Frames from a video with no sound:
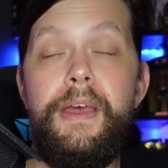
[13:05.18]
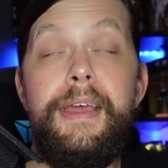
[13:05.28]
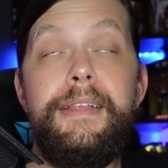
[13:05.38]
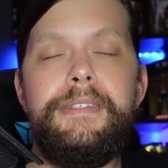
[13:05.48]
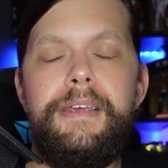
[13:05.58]
uh,
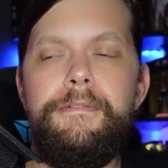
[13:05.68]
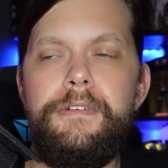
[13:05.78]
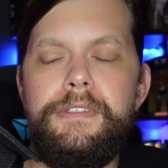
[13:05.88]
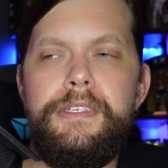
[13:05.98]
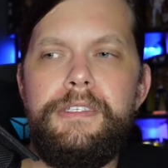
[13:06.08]
in San
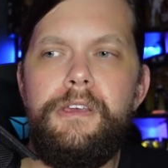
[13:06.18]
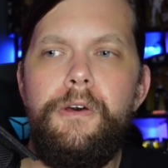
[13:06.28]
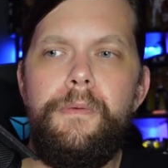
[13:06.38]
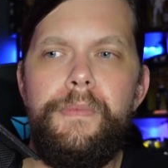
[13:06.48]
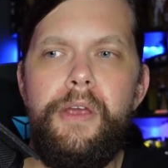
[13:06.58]

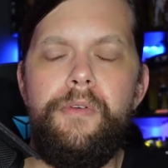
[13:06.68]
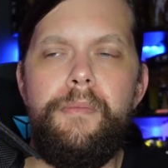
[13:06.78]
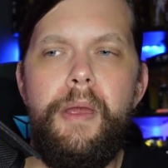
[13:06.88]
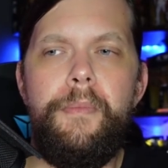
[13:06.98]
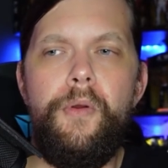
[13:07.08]
Francisco. I
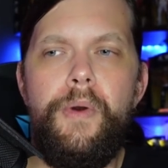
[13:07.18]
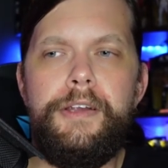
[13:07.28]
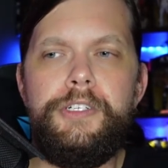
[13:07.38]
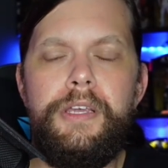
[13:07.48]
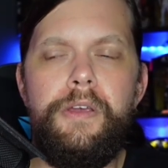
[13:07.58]
remember
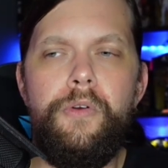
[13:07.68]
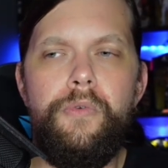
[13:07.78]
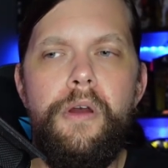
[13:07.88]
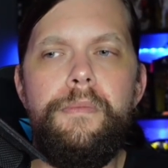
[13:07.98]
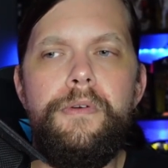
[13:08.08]
watching
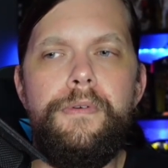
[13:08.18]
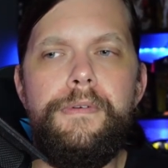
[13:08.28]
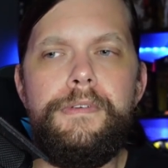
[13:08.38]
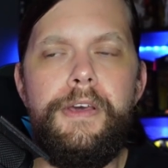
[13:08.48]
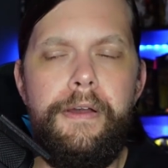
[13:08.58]

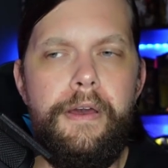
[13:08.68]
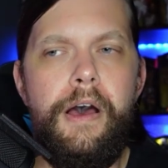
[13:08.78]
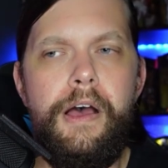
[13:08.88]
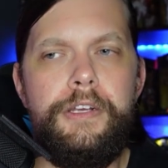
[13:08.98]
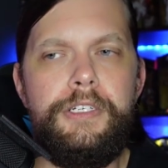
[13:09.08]
Hiromu
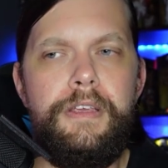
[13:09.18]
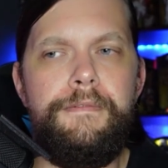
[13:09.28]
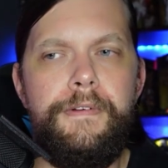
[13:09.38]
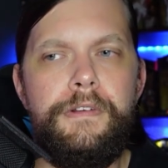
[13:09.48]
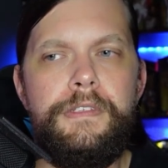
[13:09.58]

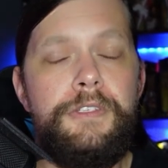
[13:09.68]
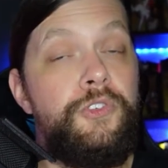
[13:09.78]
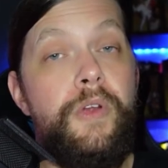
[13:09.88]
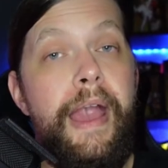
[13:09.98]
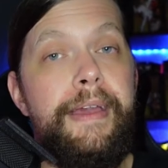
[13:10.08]
Takahashi versus
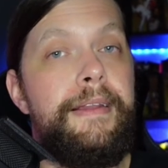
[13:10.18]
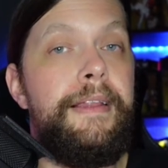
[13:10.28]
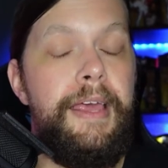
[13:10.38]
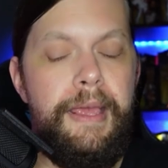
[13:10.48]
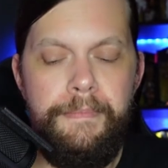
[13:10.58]
Dragon
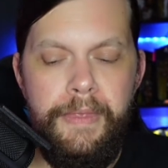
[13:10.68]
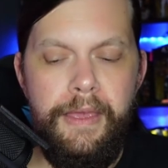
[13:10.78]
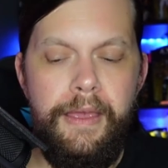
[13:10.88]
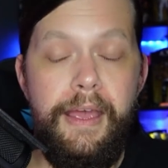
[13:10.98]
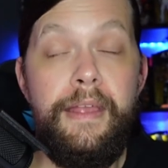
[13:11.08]
Lee,
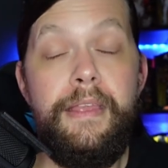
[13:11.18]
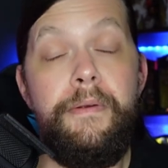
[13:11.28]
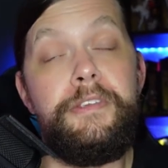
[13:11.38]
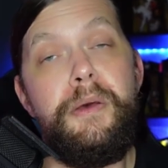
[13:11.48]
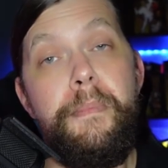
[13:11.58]
and
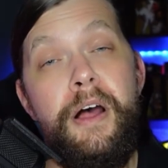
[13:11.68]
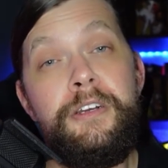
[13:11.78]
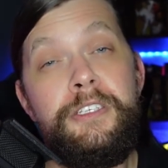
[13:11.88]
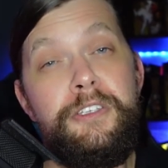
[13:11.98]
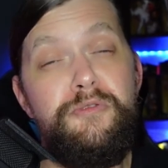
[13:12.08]
there was a
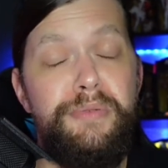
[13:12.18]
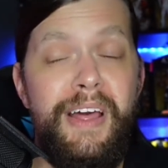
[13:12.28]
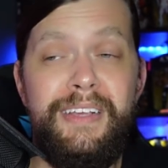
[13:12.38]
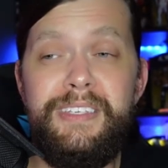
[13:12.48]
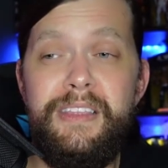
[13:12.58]
botch
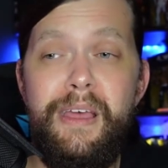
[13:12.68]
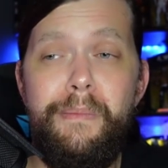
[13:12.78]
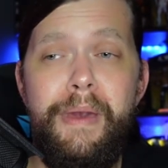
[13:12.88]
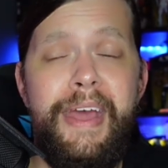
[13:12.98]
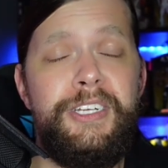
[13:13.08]
suplex in
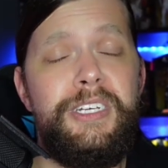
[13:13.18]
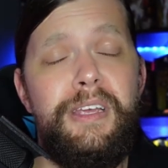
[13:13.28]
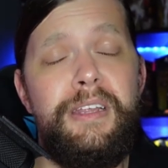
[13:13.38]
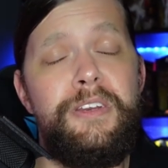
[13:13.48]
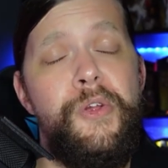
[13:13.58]
that match,
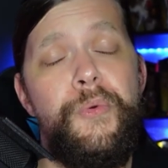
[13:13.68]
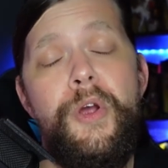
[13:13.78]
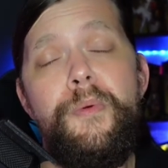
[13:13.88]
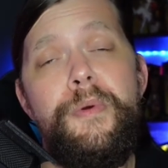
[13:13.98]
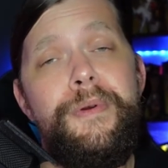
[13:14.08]
and
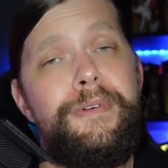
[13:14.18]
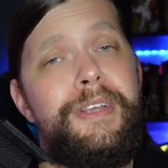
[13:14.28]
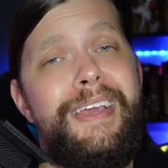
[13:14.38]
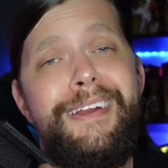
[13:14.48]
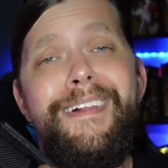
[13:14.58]
Hiromu
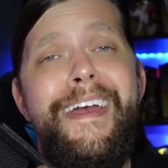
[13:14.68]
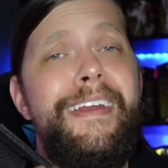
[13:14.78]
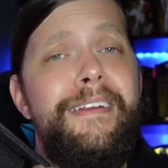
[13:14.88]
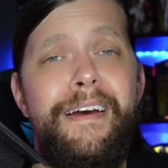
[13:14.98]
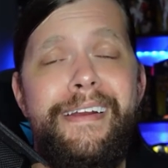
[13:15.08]
he
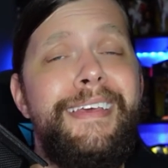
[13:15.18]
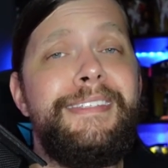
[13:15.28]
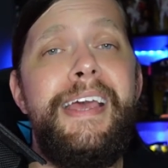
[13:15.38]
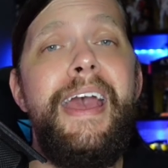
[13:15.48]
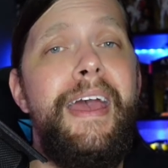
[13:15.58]
landed on
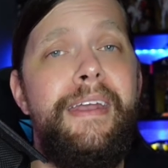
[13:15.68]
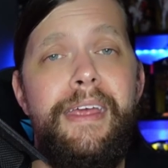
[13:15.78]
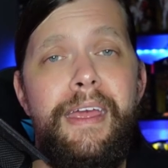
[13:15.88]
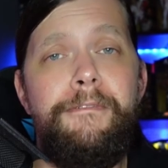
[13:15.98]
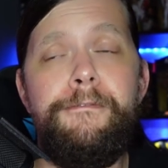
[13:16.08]
his head.
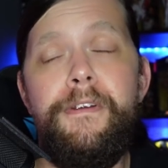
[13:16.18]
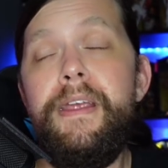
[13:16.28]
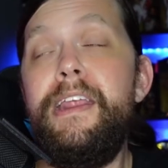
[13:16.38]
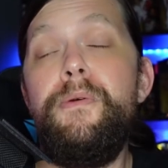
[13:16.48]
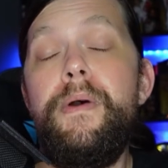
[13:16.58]
And for
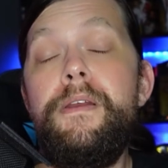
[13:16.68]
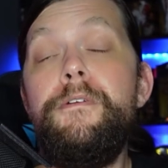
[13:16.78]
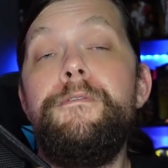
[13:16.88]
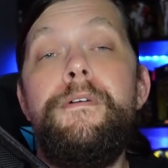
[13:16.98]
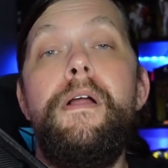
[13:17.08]
anyone
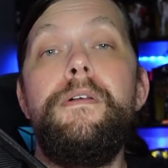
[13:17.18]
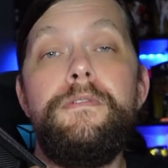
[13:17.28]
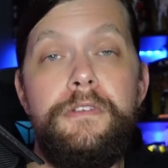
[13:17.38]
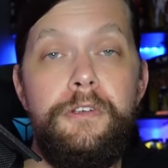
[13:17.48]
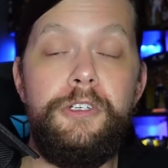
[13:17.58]
who
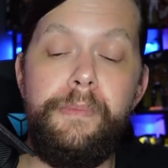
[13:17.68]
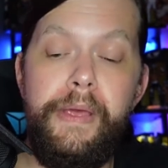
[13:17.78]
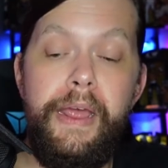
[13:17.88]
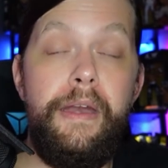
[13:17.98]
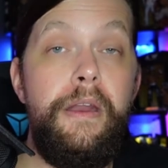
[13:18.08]
follows New
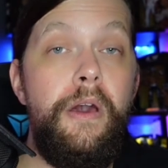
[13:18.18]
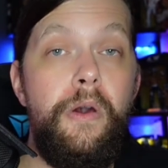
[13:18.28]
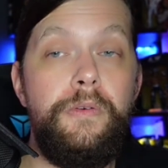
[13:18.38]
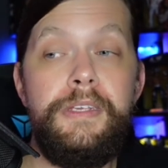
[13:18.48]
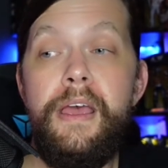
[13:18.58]
Japan knows,